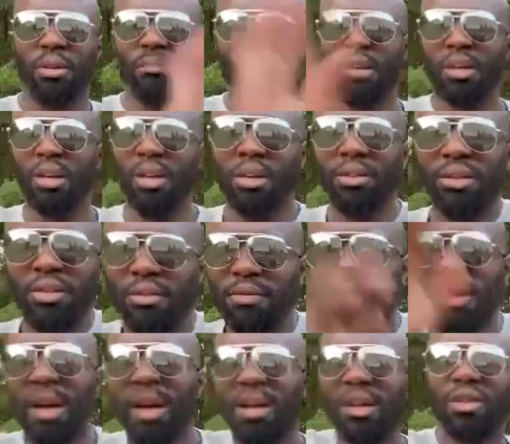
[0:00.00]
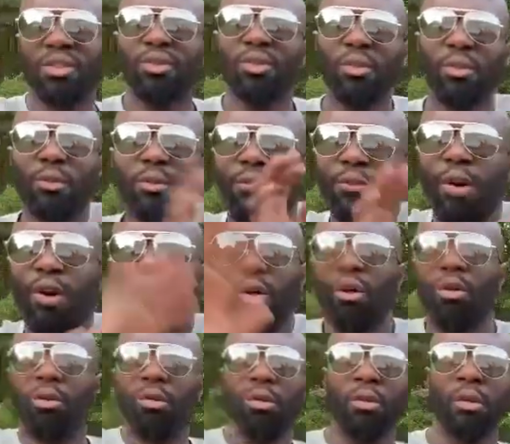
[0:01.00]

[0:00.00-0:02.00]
because if not, it's going to fall